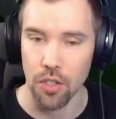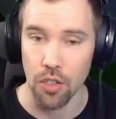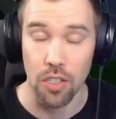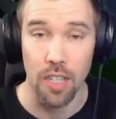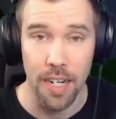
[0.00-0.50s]
So
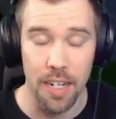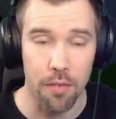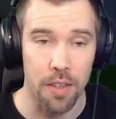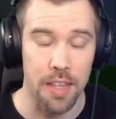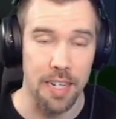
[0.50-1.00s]
there's a lot of
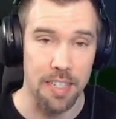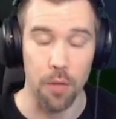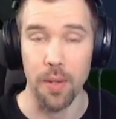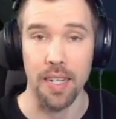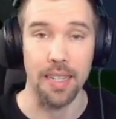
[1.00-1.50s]
different things
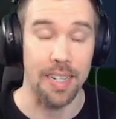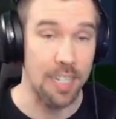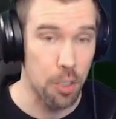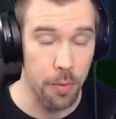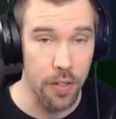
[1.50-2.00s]
that we can get
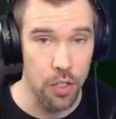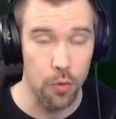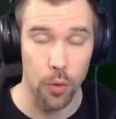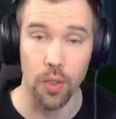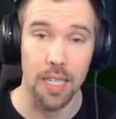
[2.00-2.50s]
experience
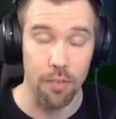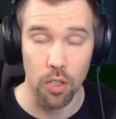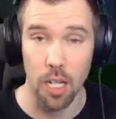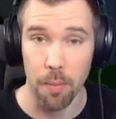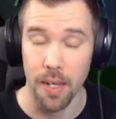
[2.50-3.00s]
for,
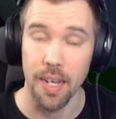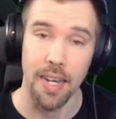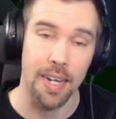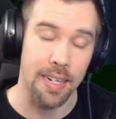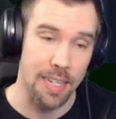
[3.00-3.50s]
level up,
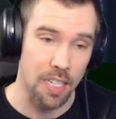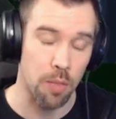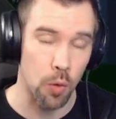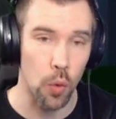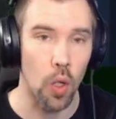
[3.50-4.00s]
and get
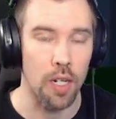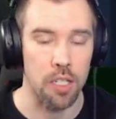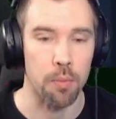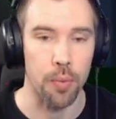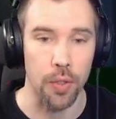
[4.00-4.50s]
some cool,
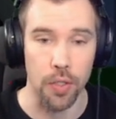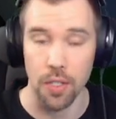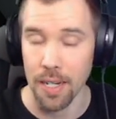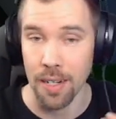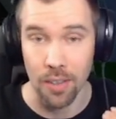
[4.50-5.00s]
awesome
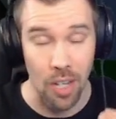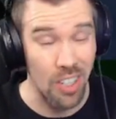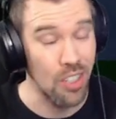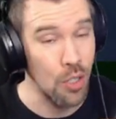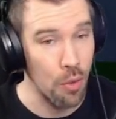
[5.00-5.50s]
perks and
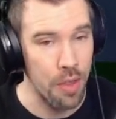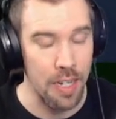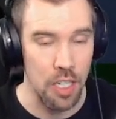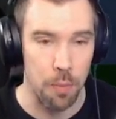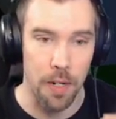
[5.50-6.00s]
unlock new
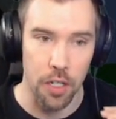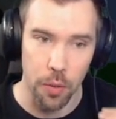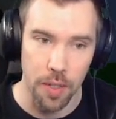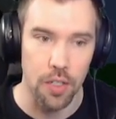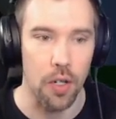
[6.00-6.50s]
things by
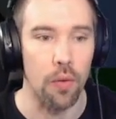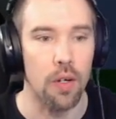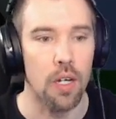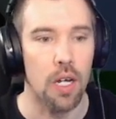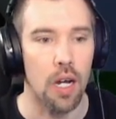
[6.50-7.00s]
doing so.
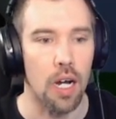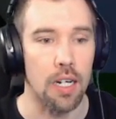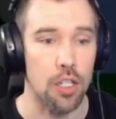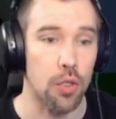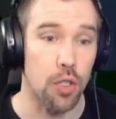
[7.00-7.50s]

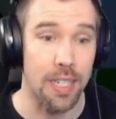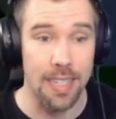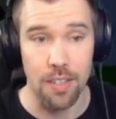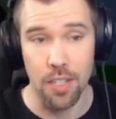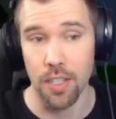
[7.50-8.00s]
So to
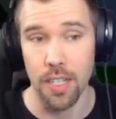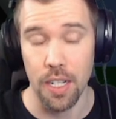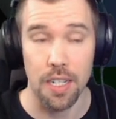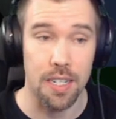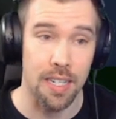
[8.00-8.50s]
get
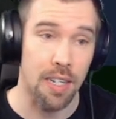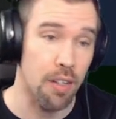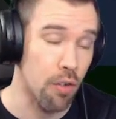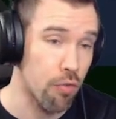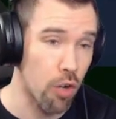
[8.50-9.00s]
started, to
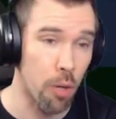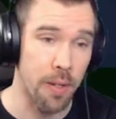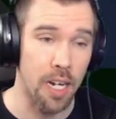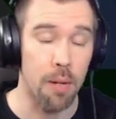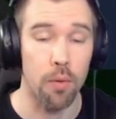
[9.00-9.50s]
get your
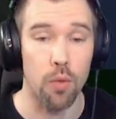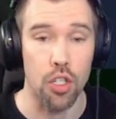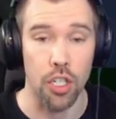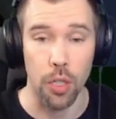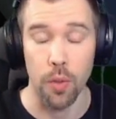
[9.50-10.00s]
farming up,
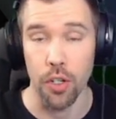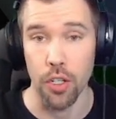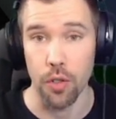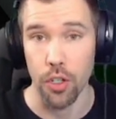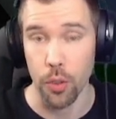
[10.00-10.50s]
what you're going to want to
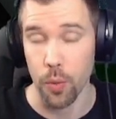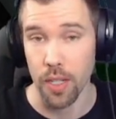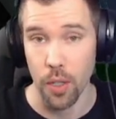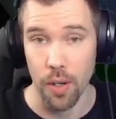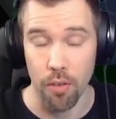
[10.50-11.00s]
do, you're going to
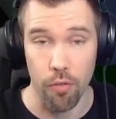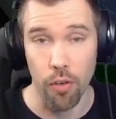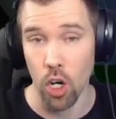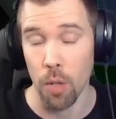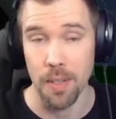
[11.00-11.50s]
want to go ahead and
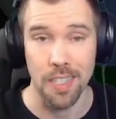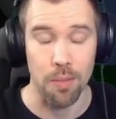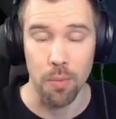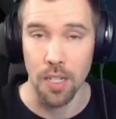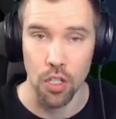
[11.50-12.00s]
farm
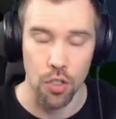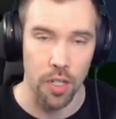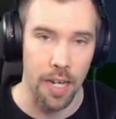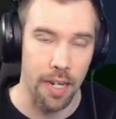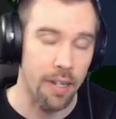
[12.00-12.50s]
as much as
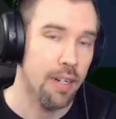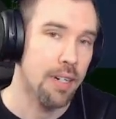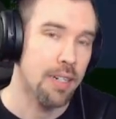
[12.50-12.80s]
you can.